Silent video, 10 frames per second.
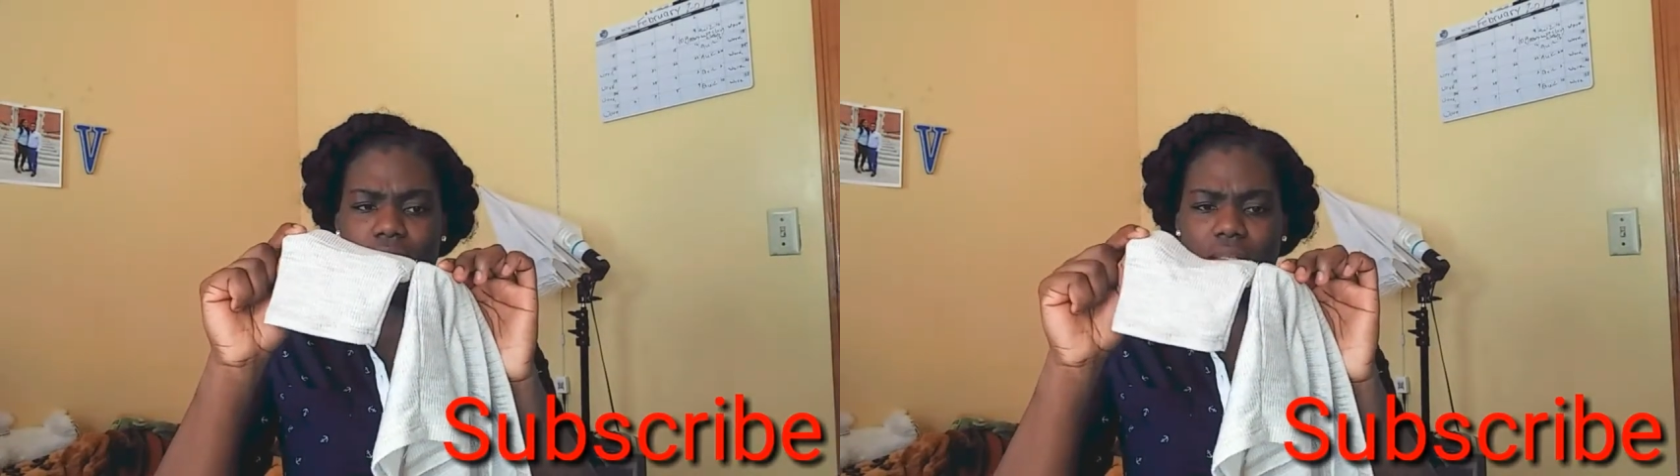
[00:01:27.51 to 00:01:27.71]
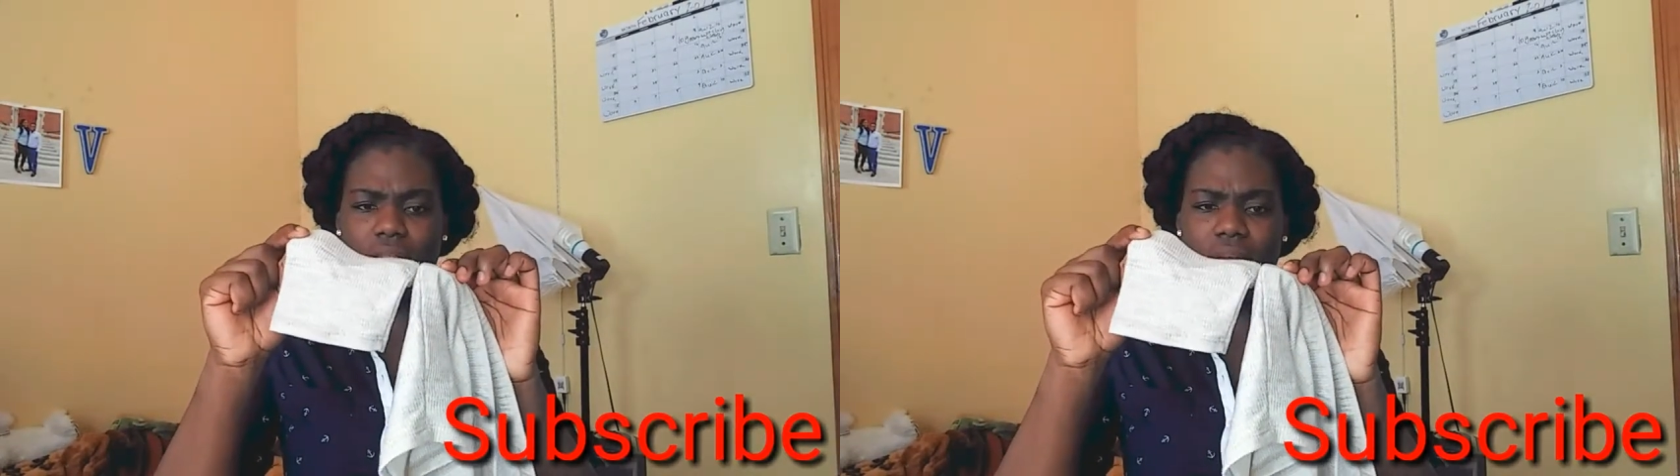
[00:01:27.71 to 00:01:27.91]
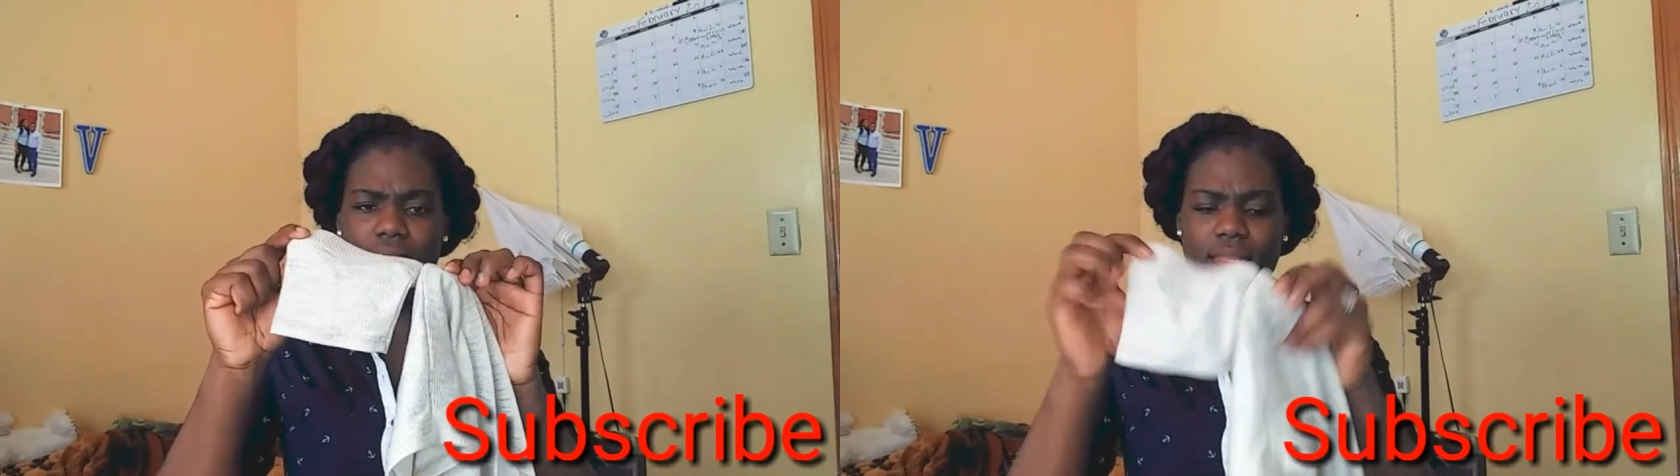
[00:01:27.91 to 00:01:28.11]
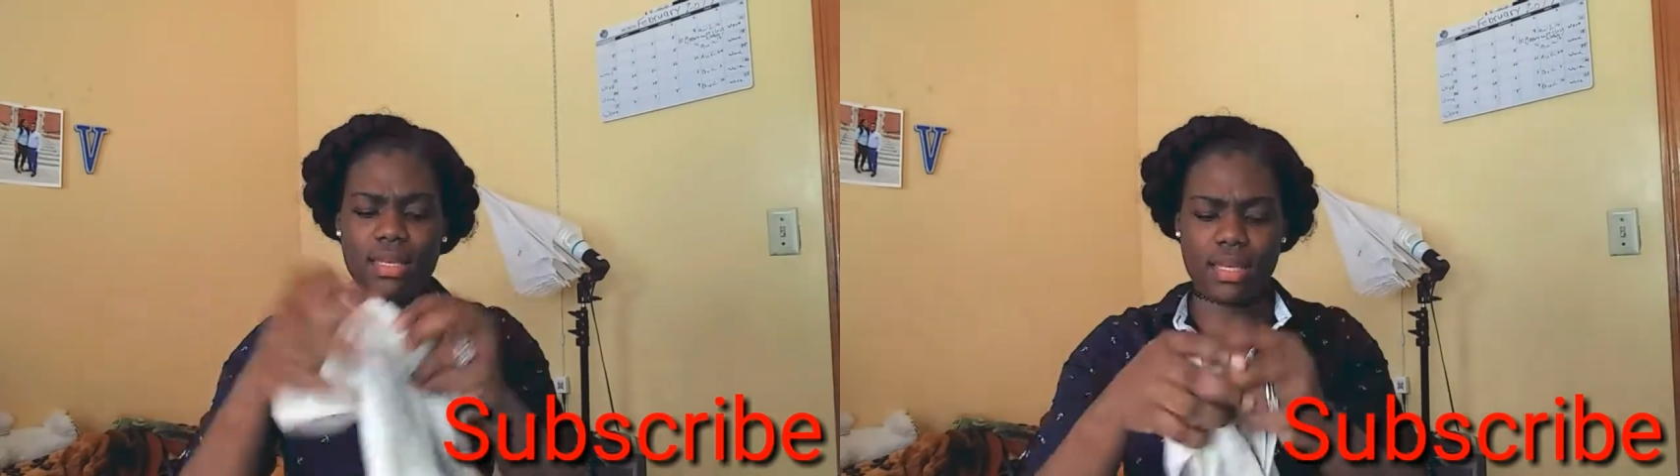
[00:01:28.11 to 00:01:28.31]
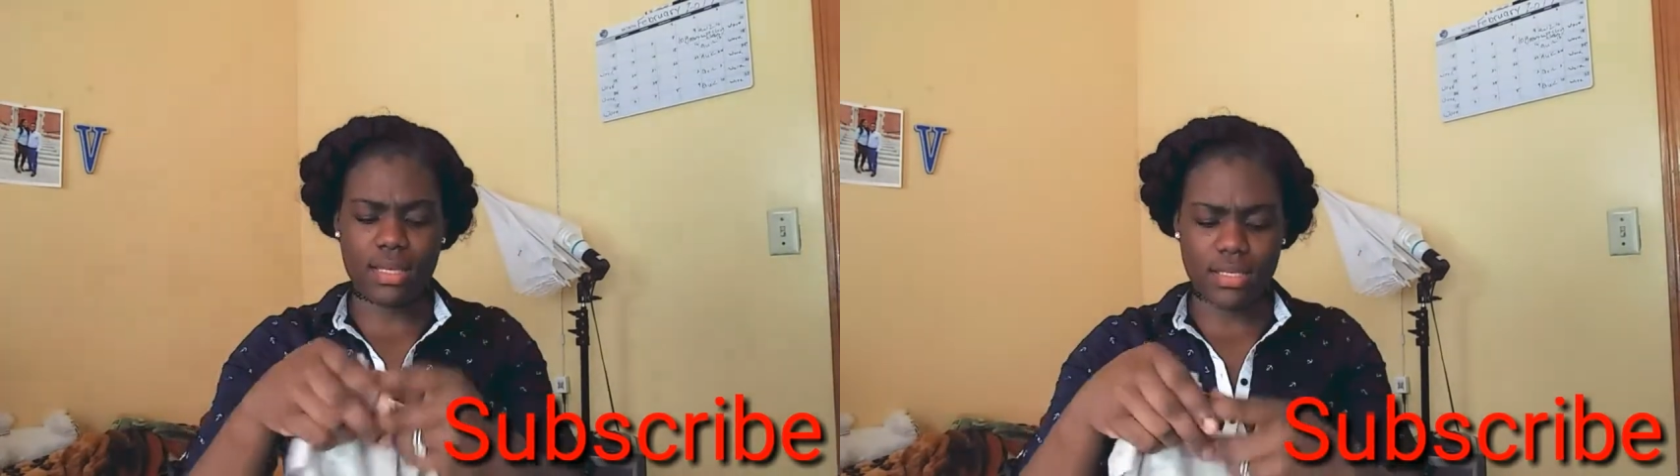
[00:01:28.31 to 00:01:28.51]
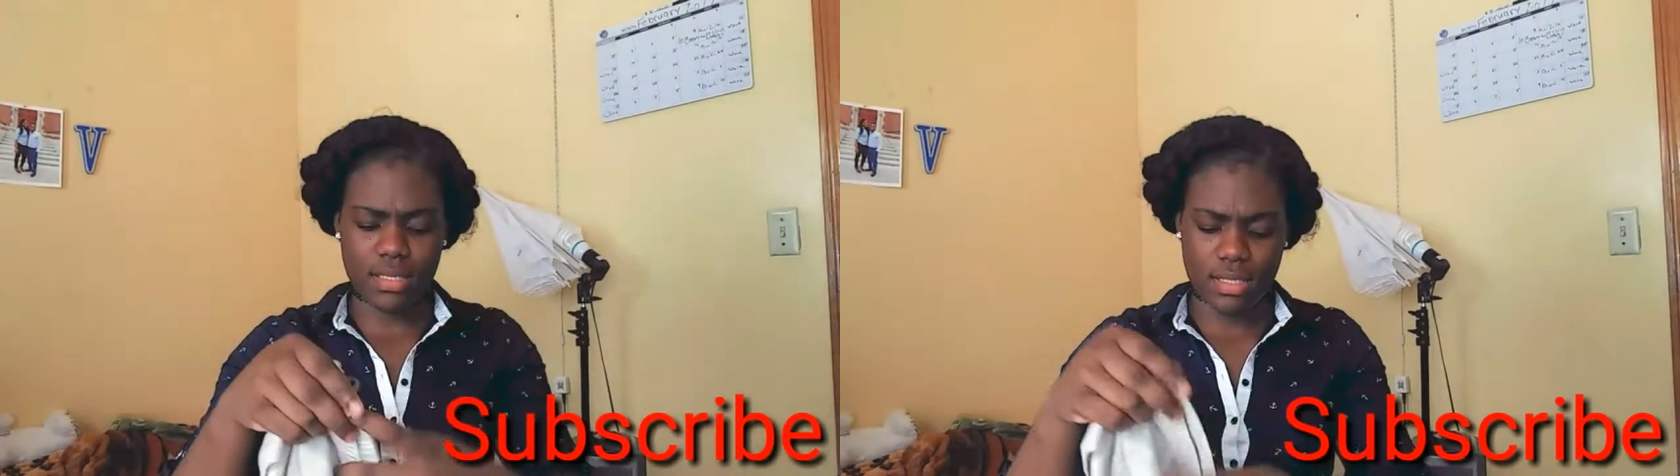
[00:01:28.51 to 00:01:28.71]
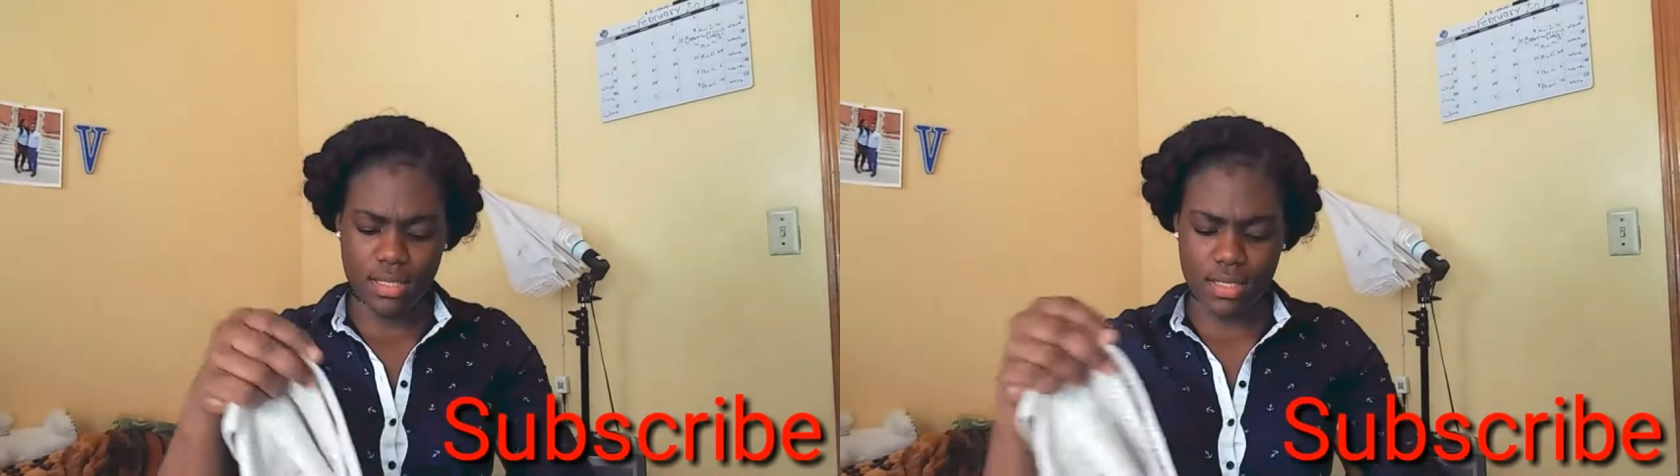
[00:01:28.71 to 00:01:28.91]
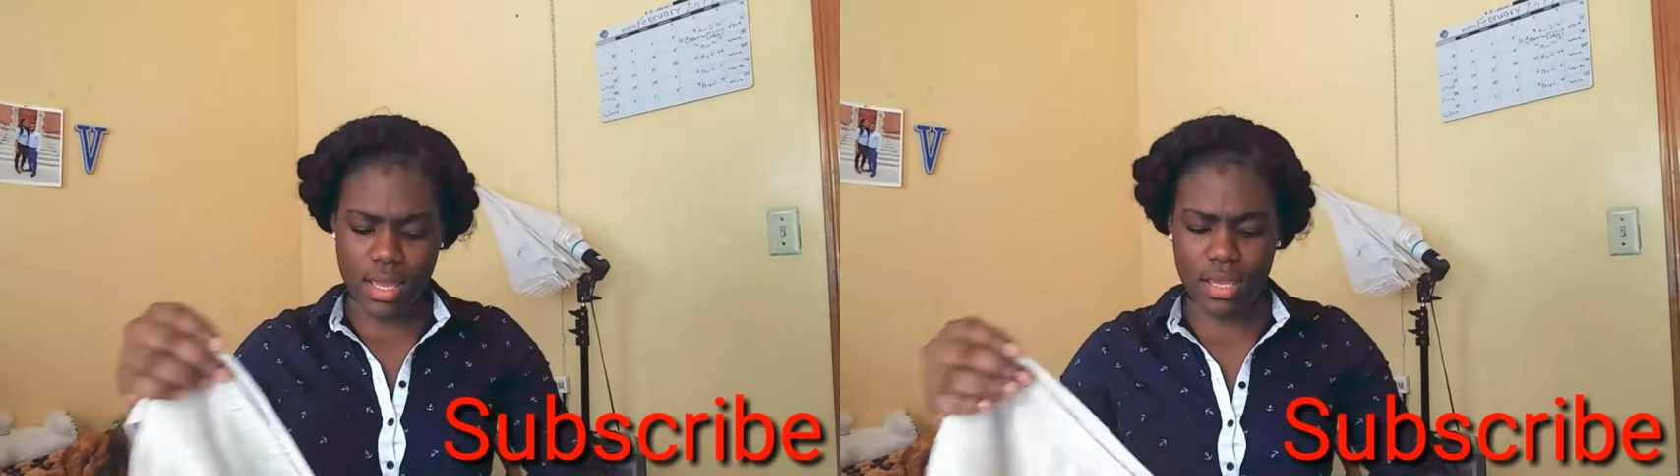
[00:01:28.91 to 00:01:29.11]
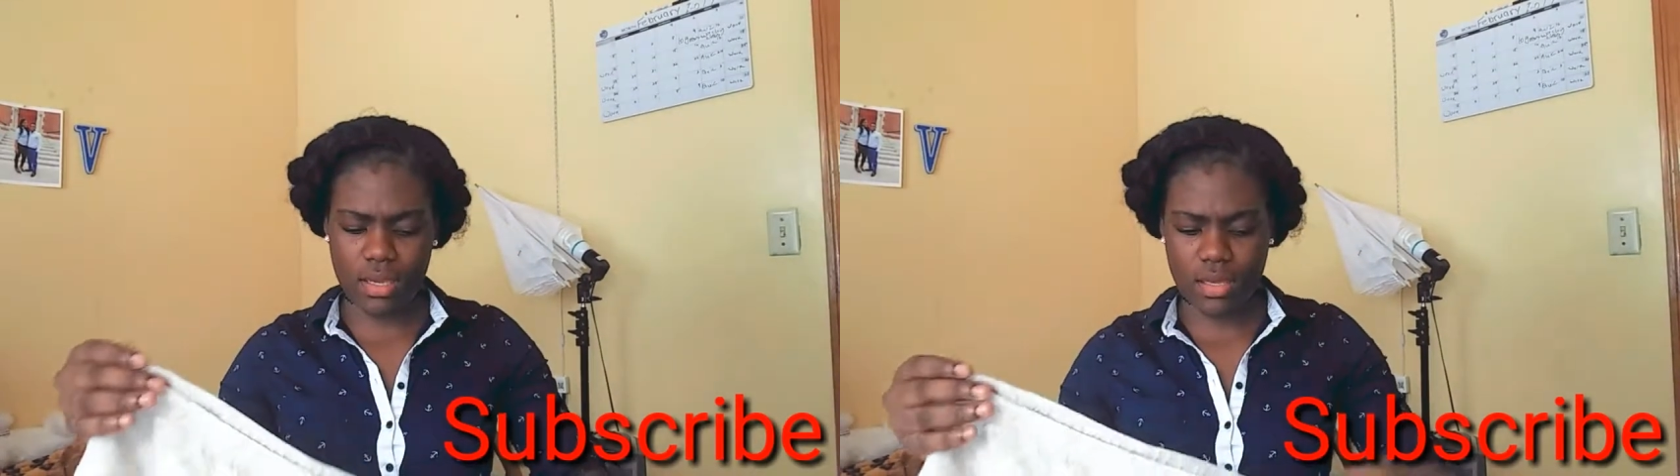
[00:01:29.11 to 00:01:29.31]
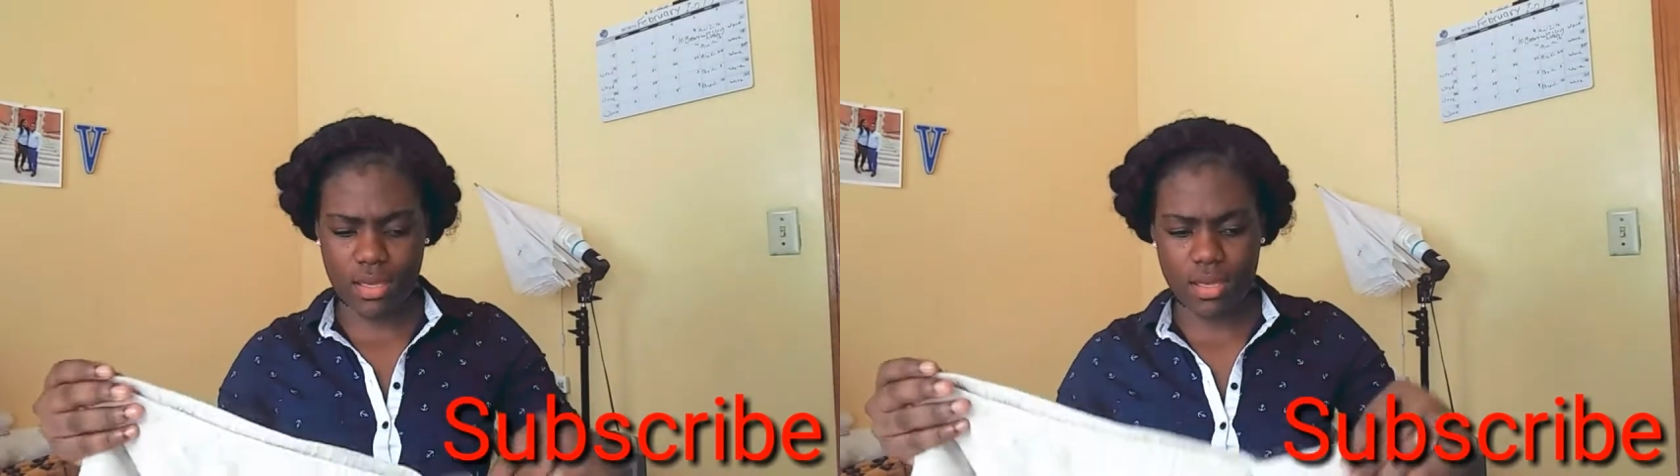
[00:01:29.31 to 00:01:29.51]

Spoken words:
is like this, like.